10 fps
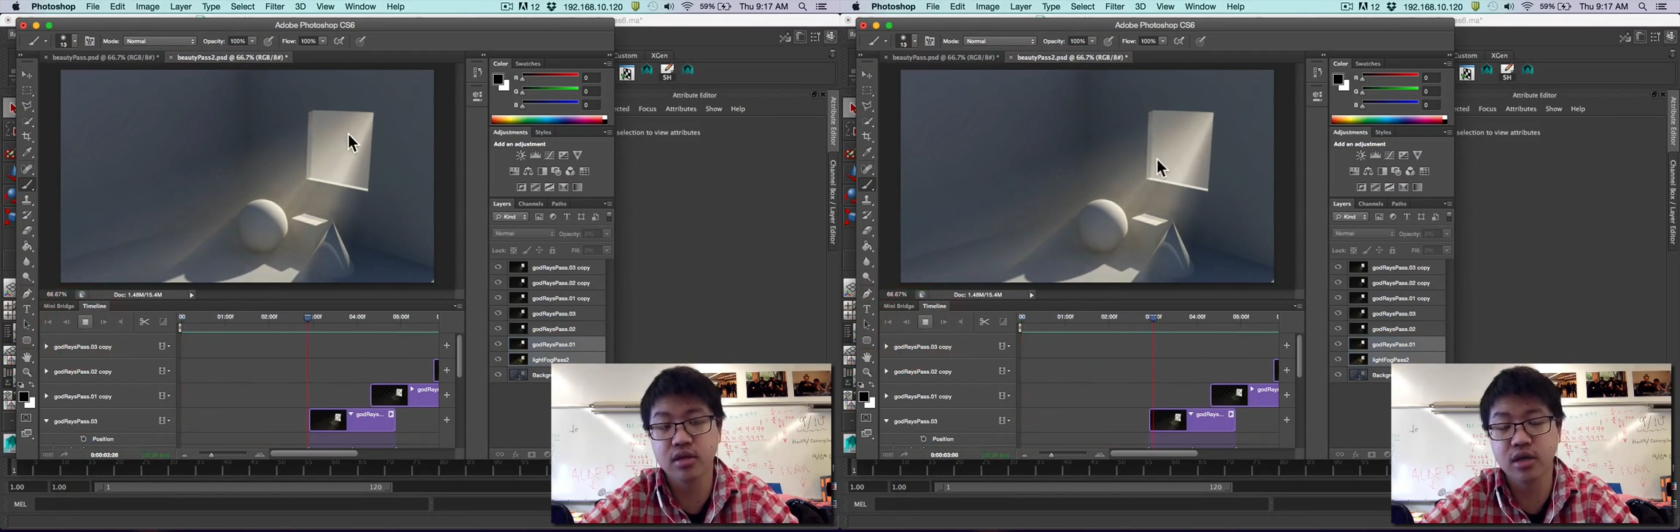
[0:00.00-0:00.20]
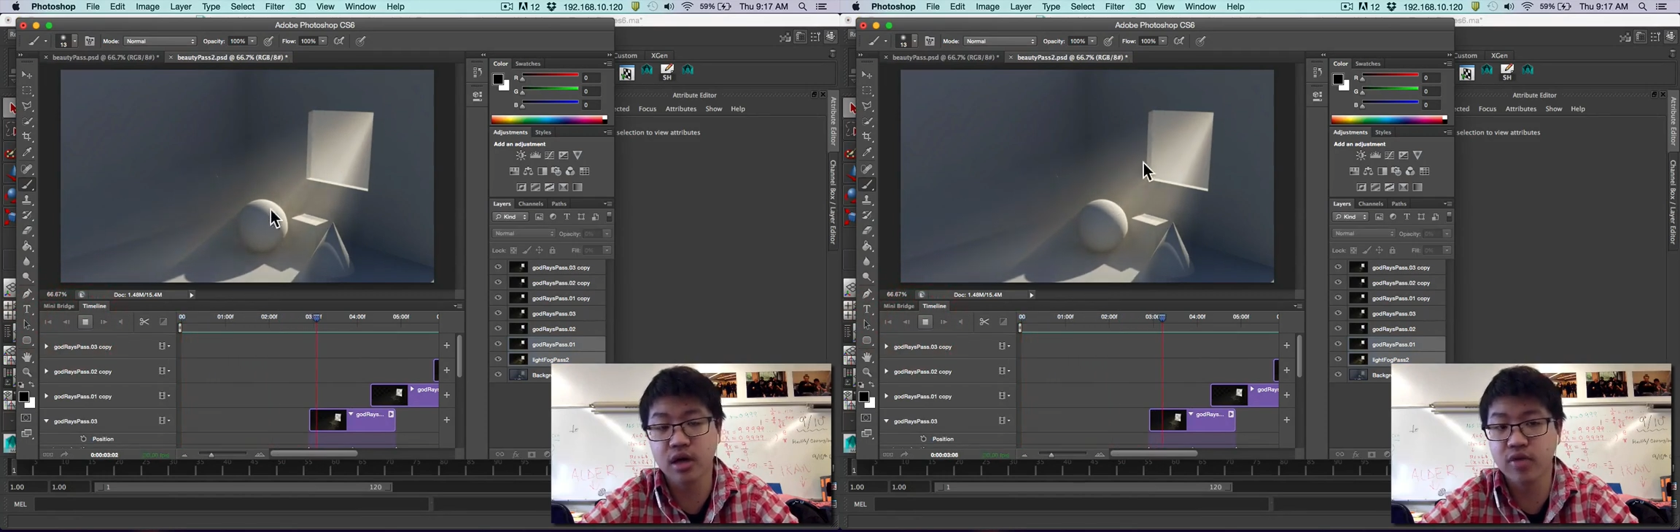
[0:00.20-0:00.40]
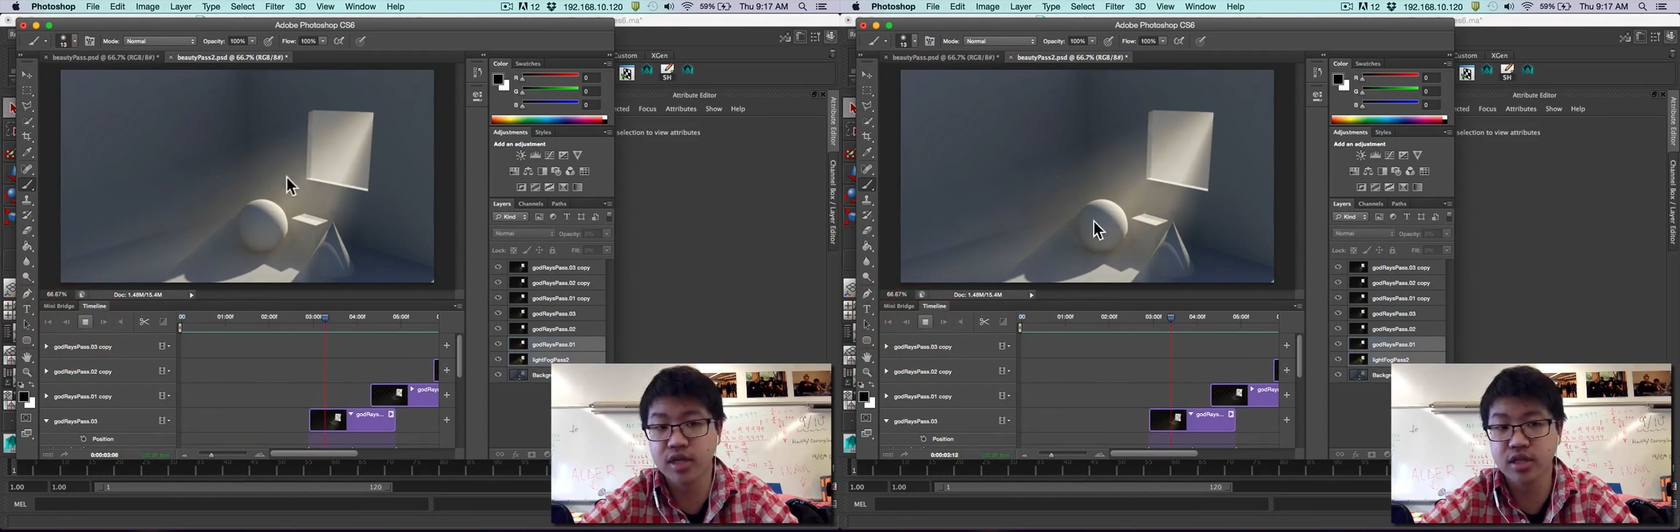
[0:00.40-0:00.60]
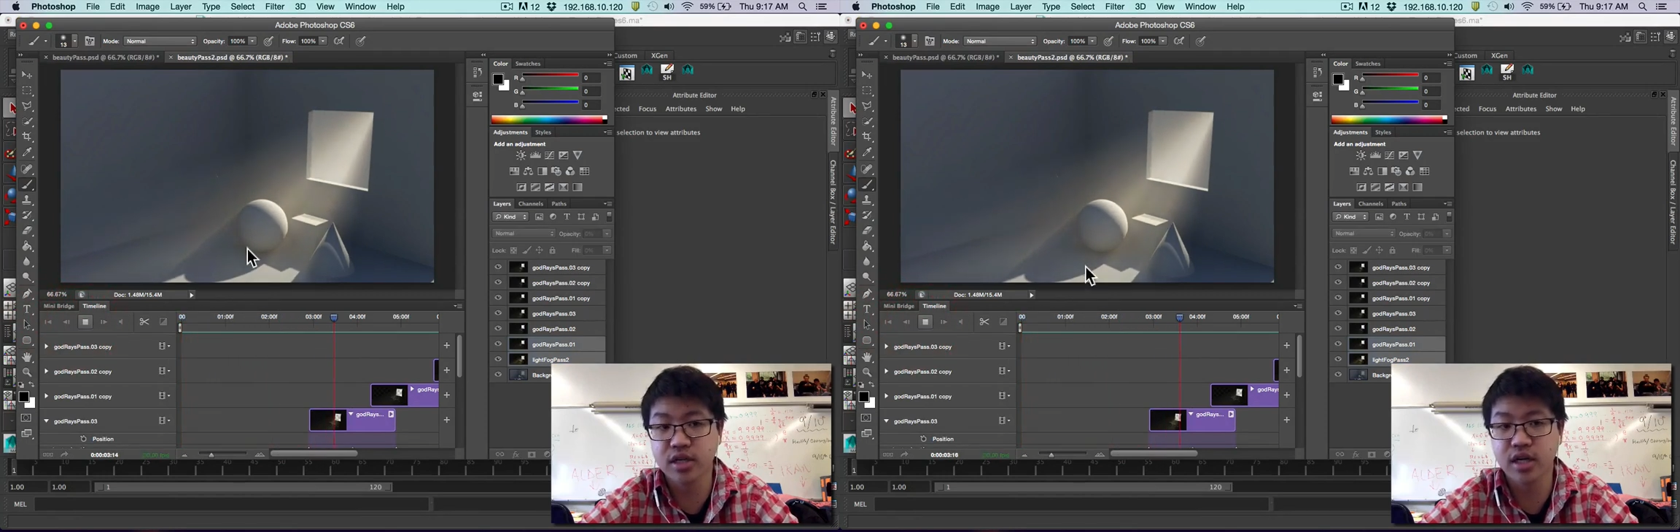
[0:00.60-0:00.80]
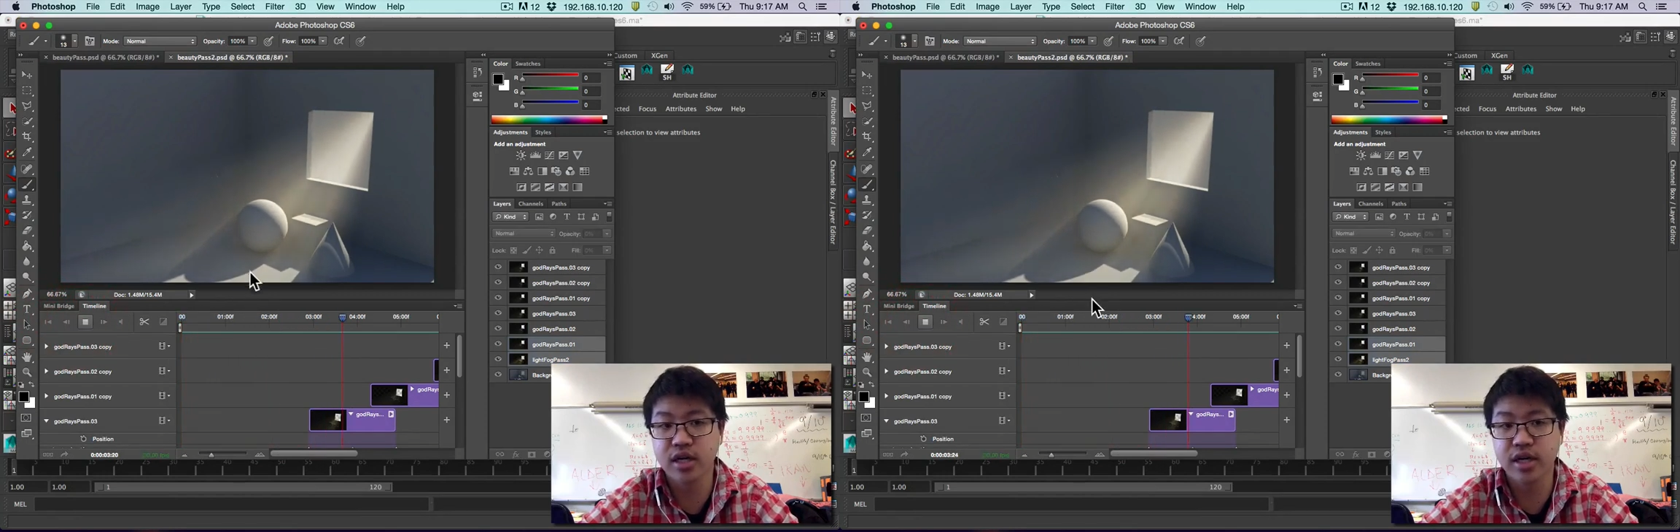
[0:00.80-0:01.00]
God rays are
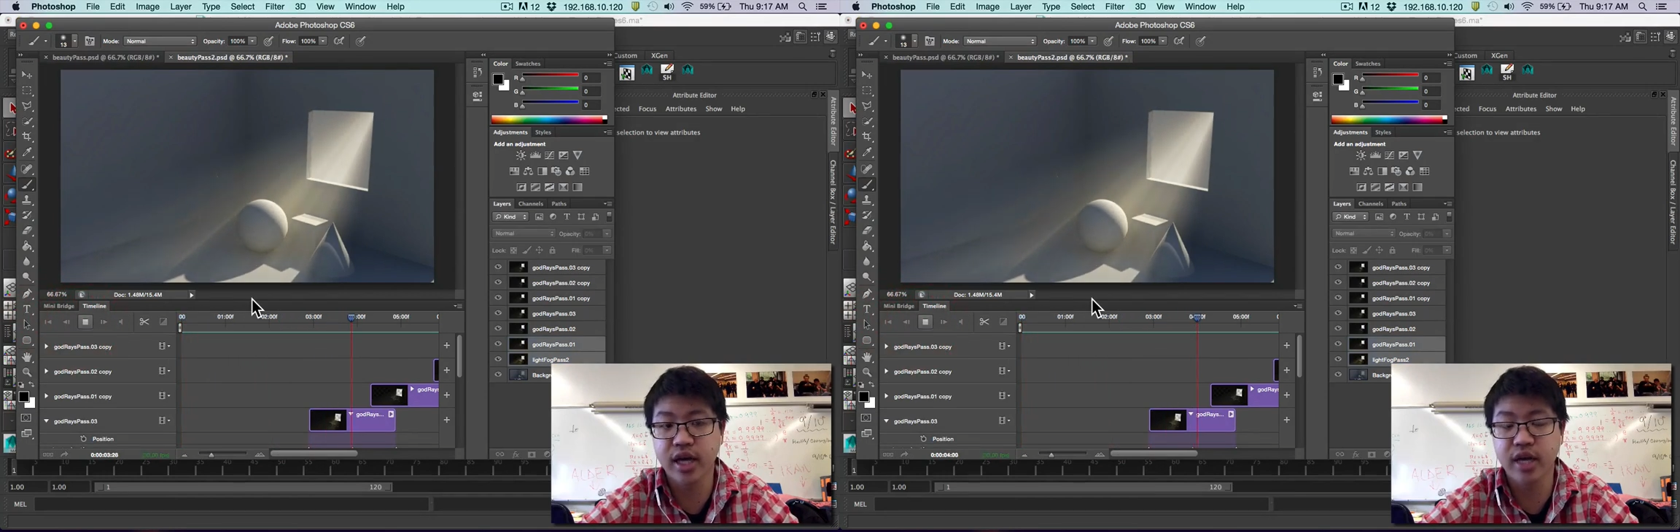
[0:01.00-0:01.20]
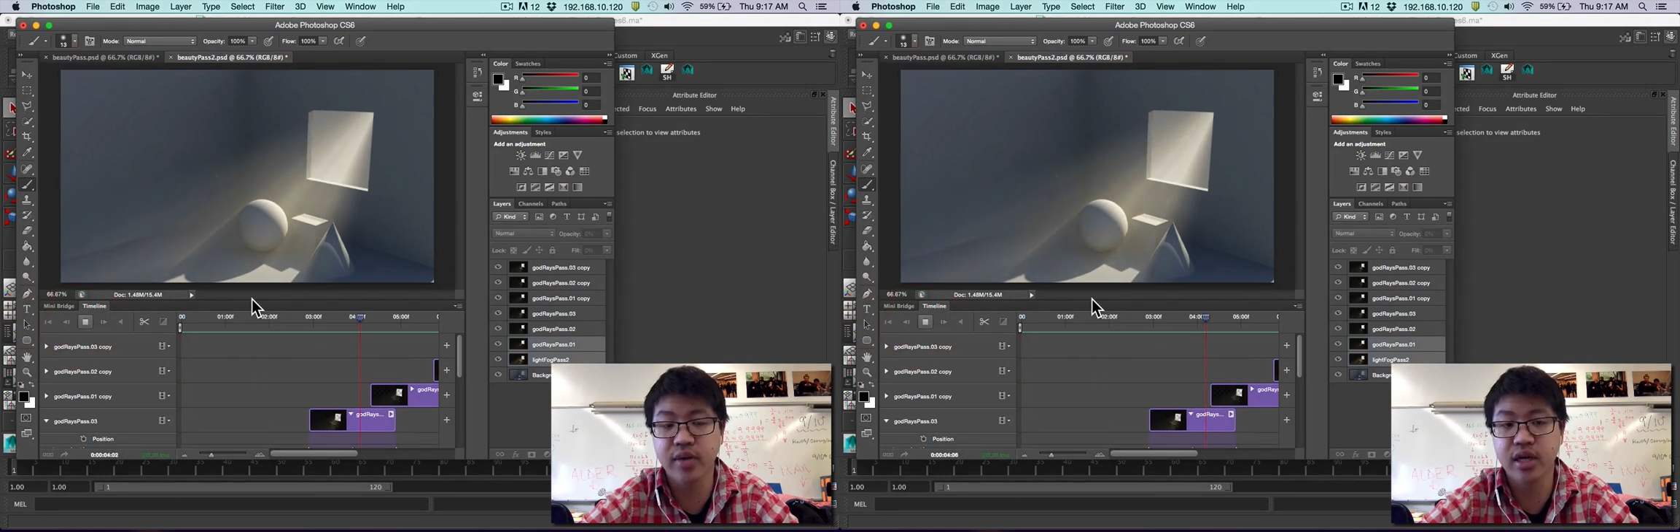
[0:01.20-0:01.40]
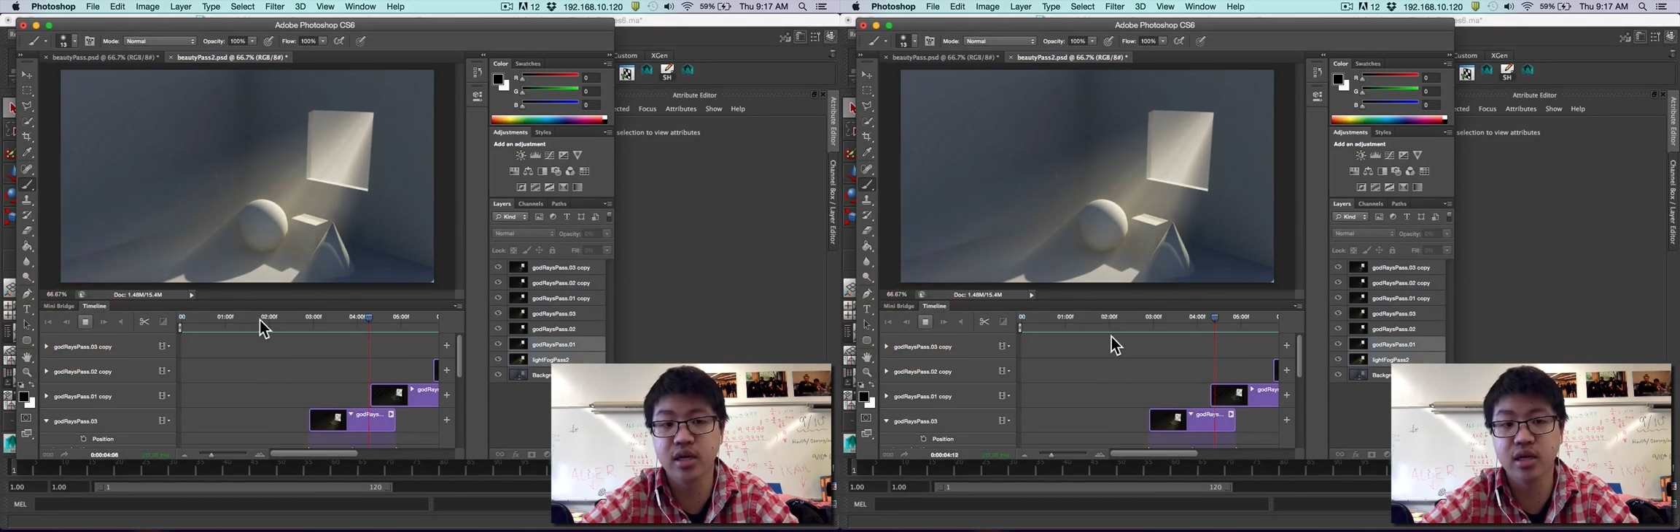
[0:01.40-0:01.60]
kind of like animated